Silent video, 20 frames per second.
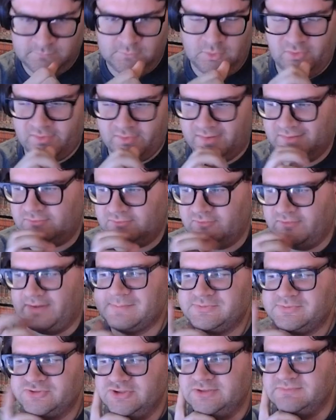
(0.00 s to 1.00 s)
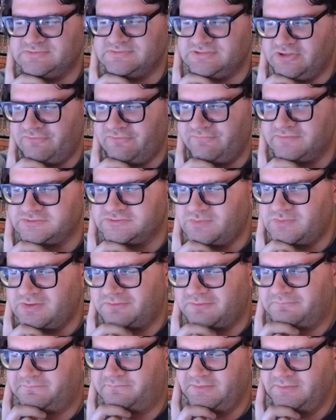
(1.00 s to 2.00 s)
Okay, so captured himself as
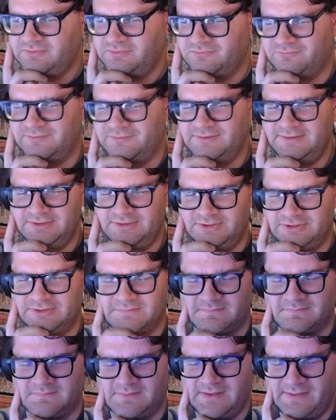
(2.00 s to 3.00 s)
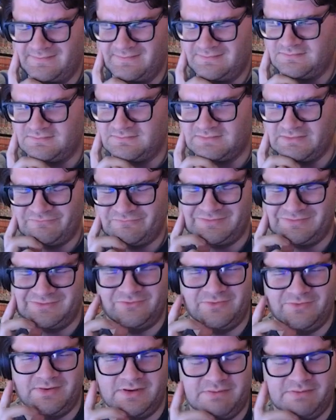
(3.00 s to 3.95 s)
well. This is really good. Yeah, this is definitely a great